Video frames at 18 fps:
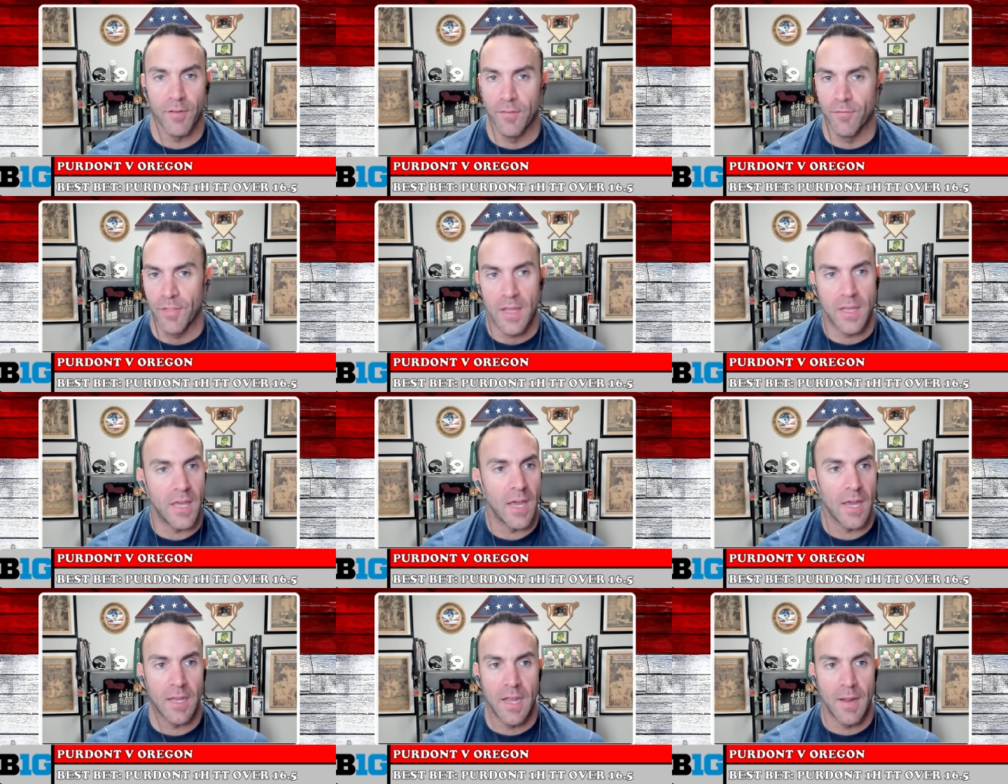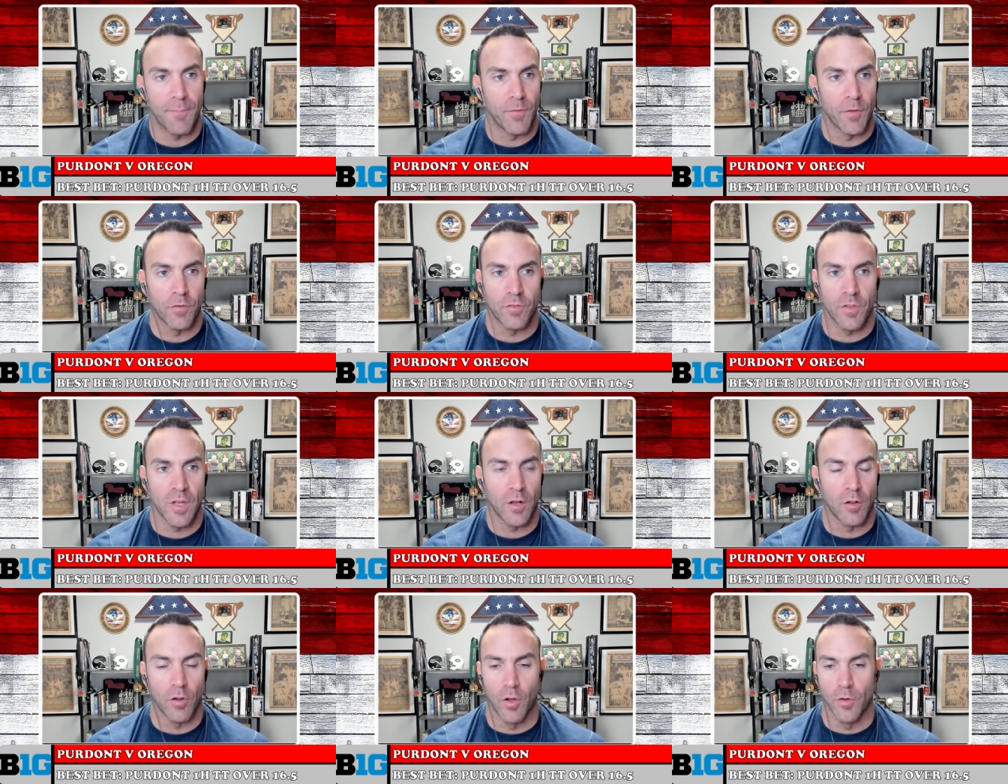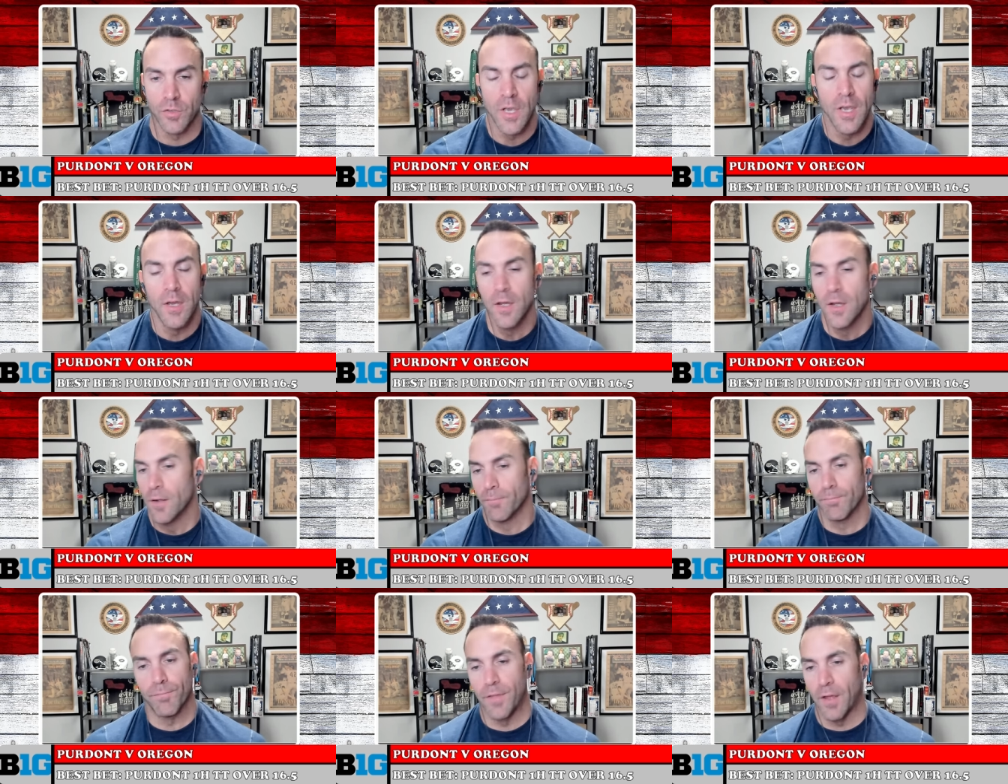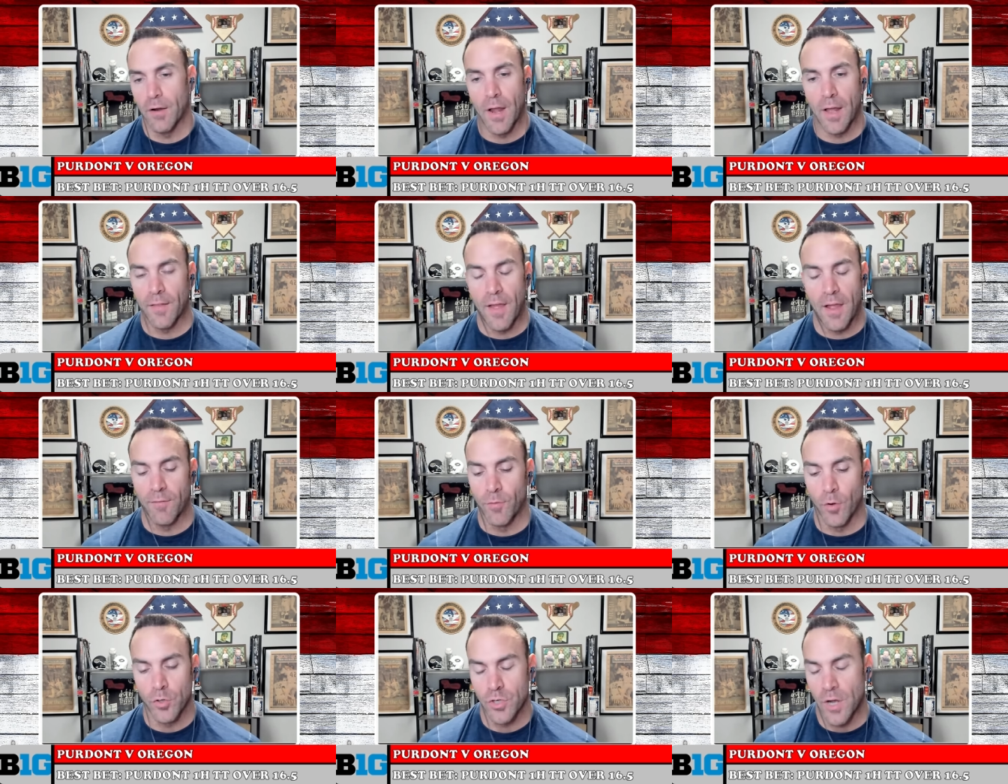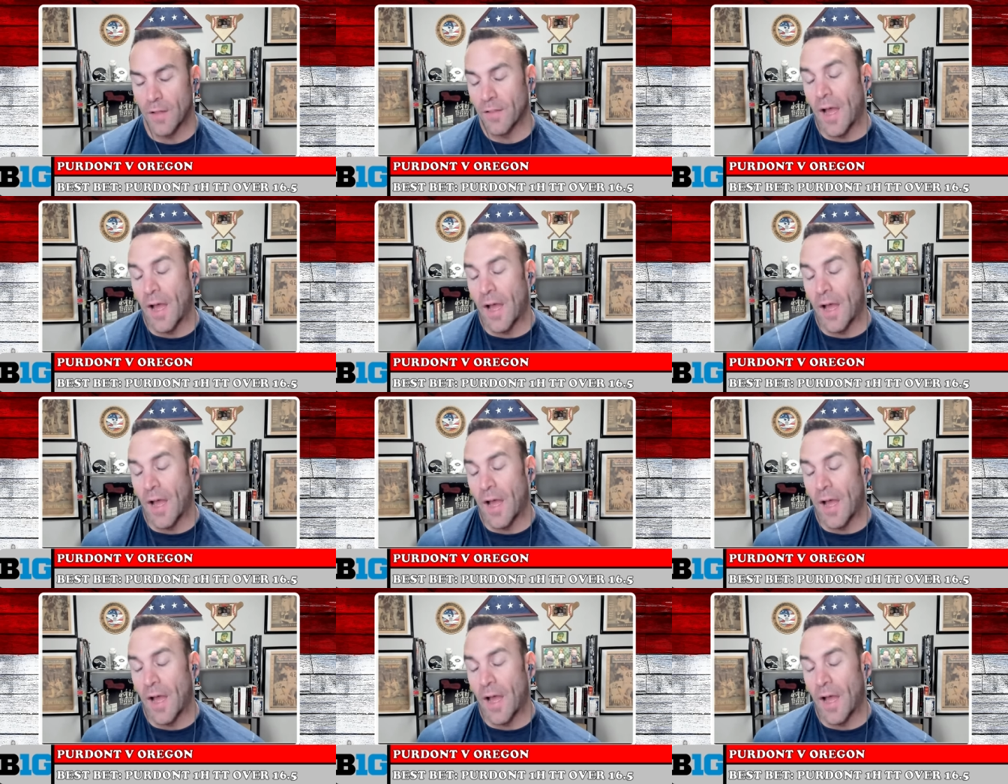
If they can't keep this thing close, they have no shot.